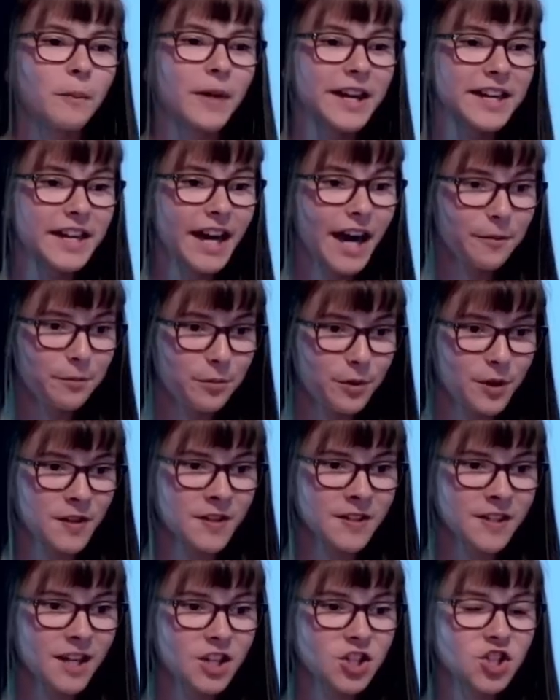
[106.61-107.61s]
Well, my cat
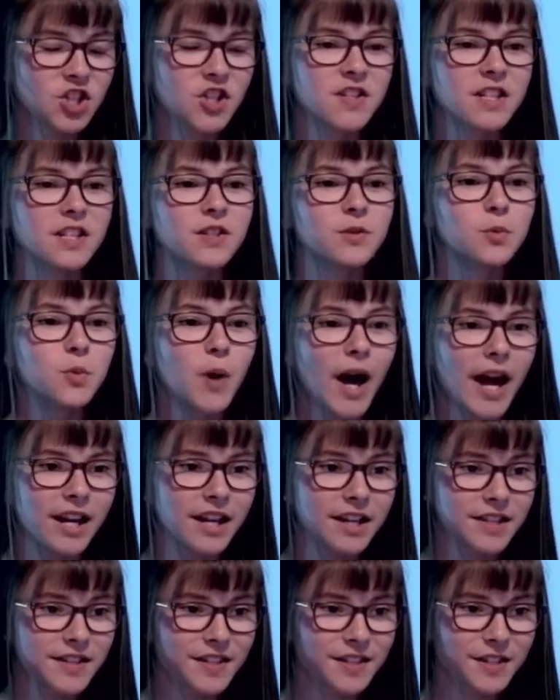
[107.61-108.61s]
Princess, she's as
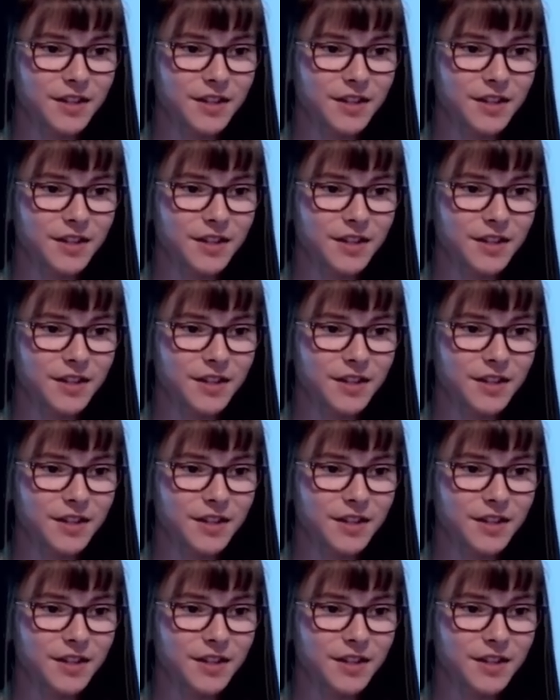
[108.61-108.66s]
white as